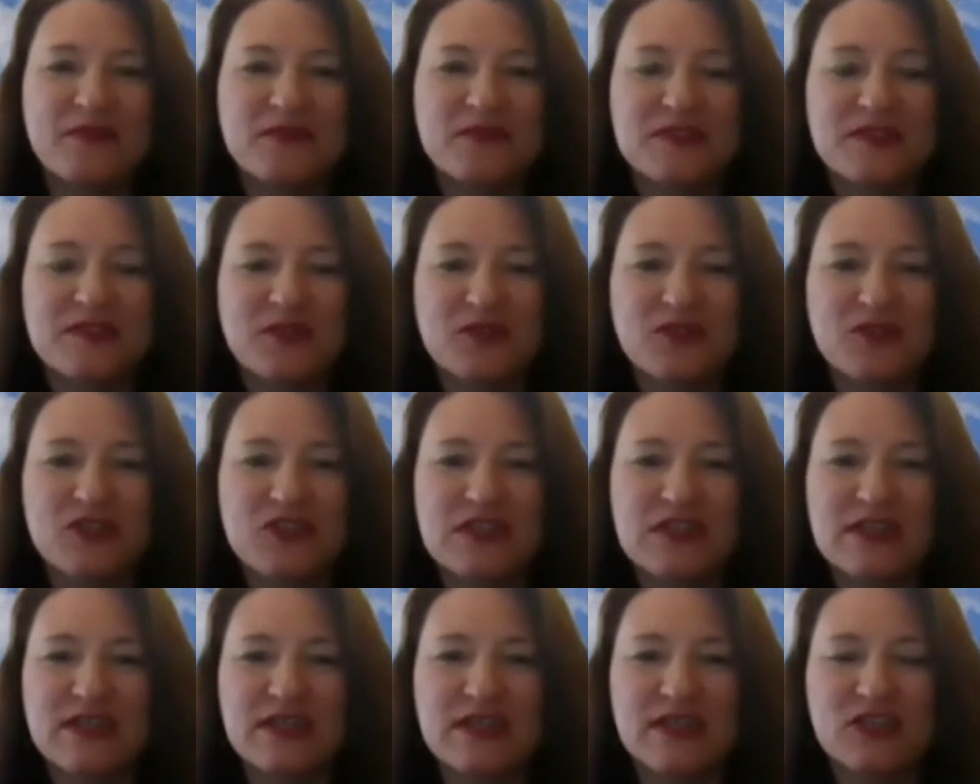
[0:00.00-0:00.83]
So
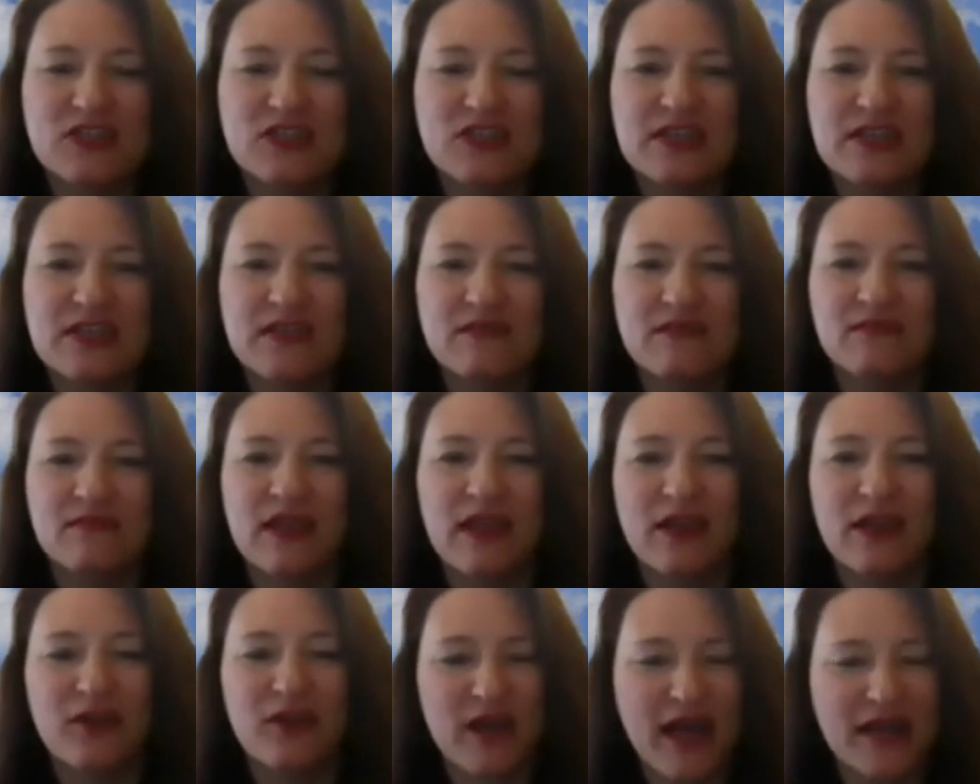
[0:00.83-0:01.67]
she
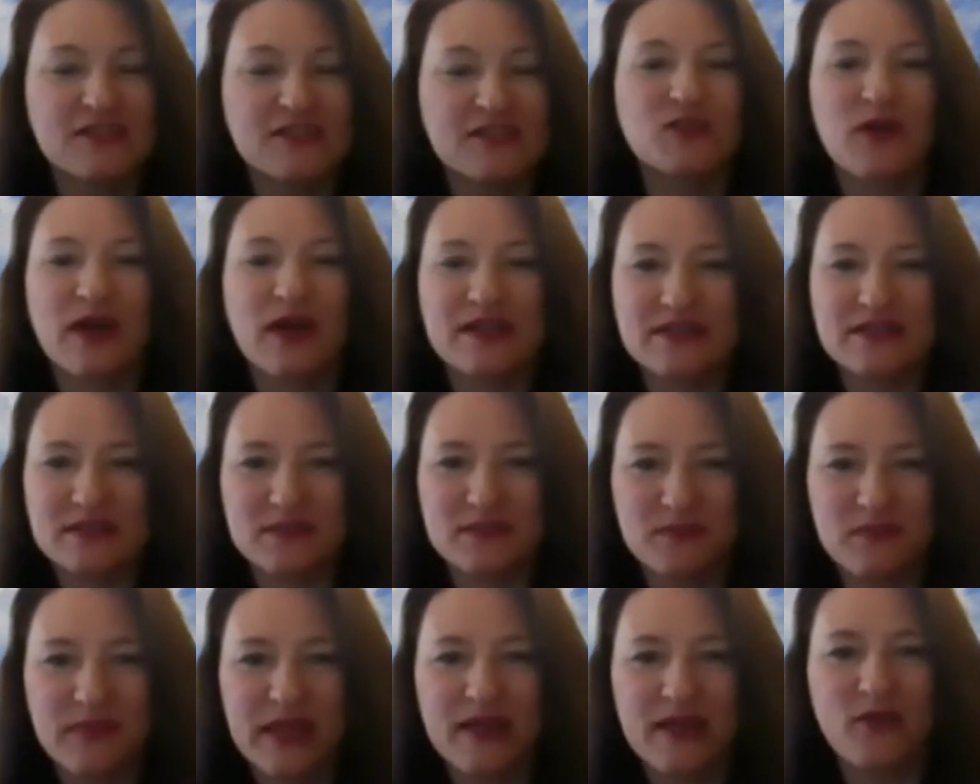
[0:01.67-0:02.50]
guides and
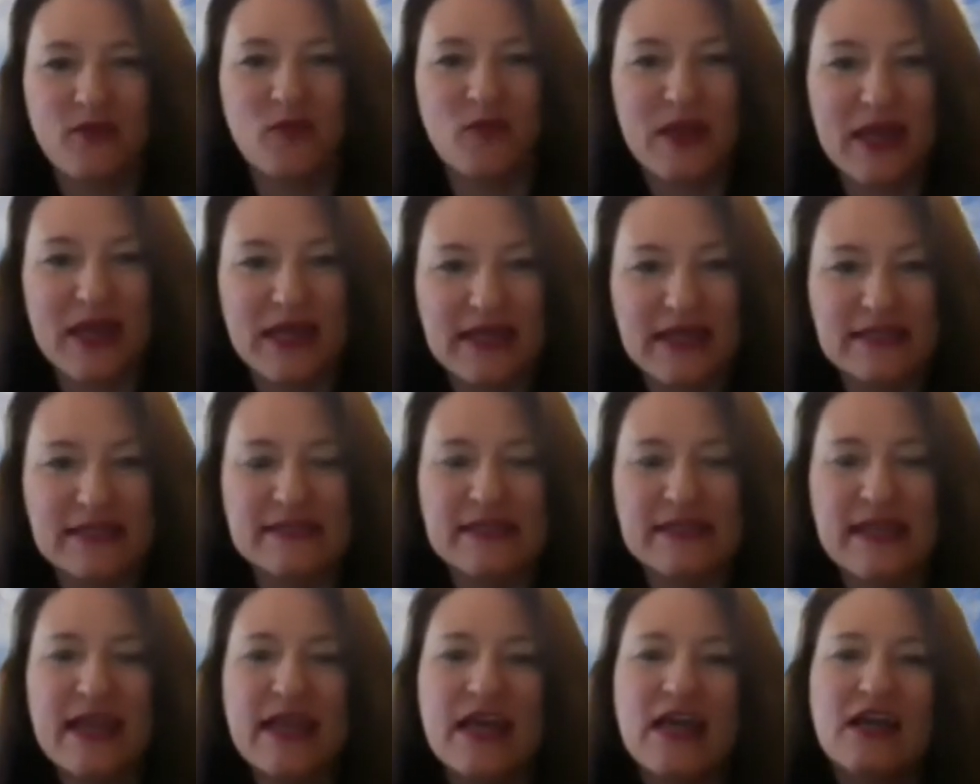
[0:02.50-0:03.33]
directs many of our
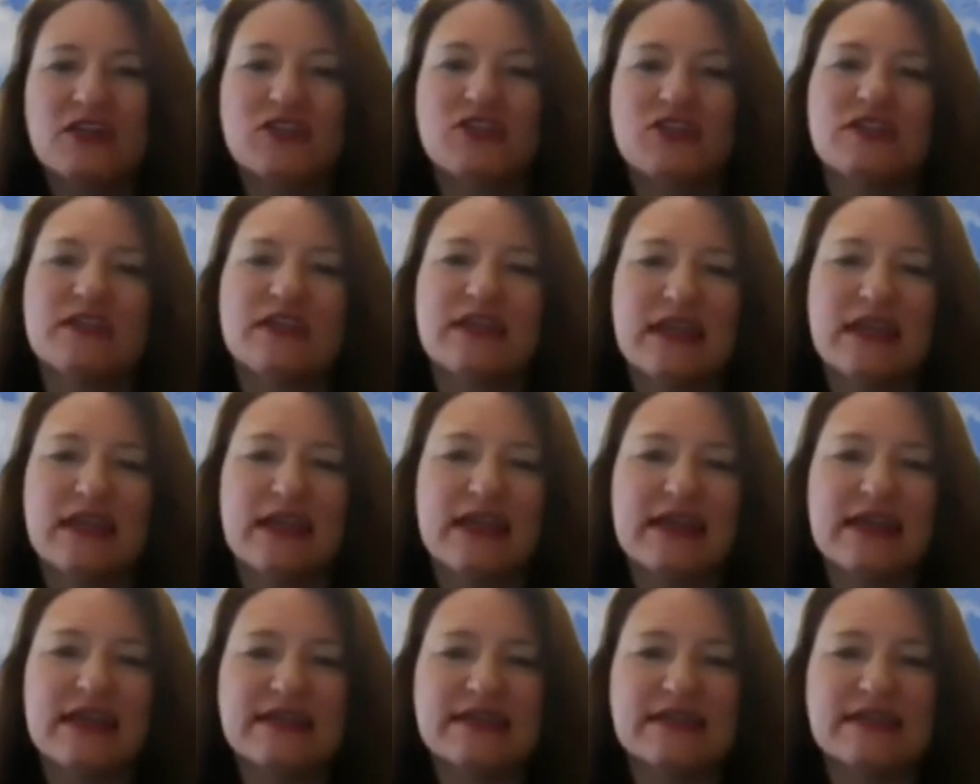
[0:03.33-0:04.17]
meetings. She
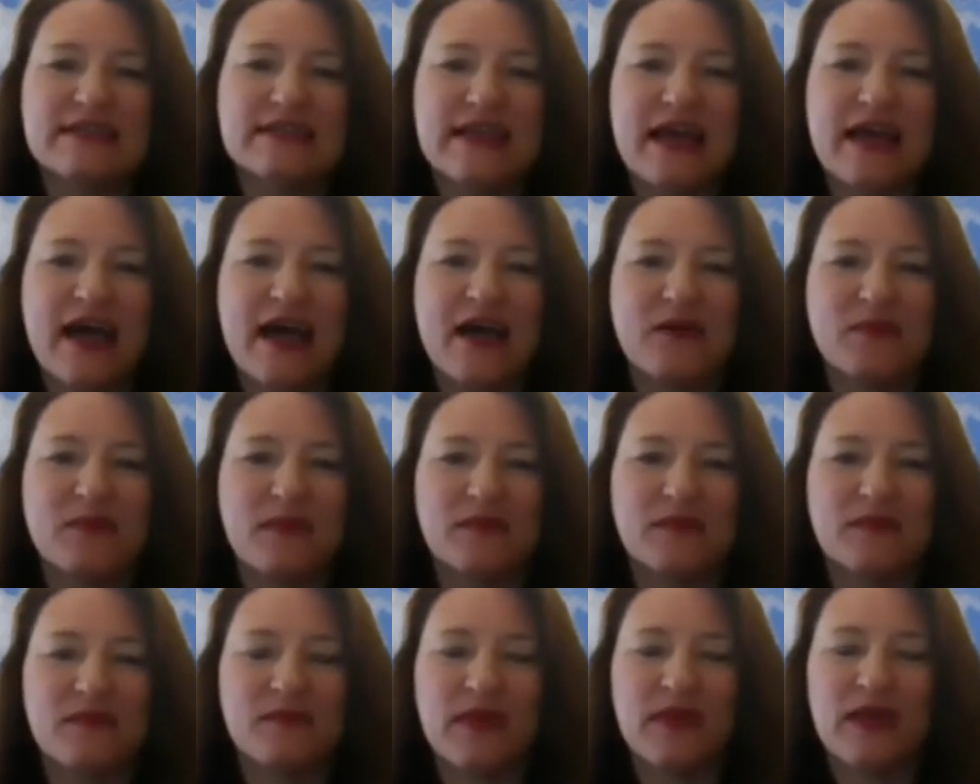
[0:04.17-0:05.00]
is
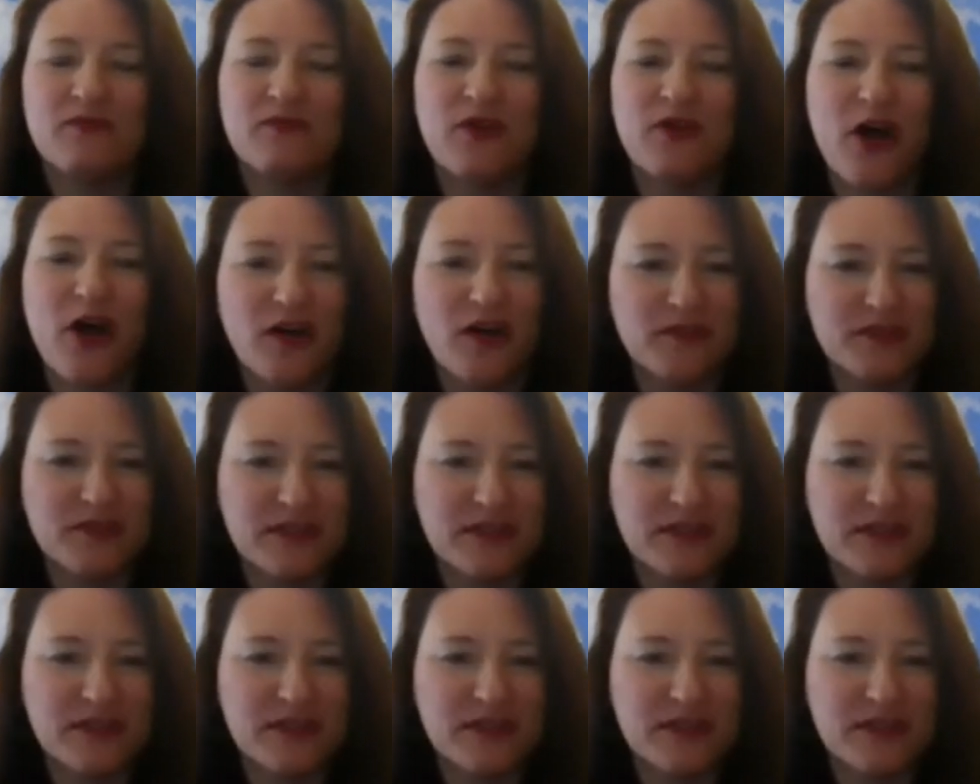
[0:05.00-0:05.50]
involved in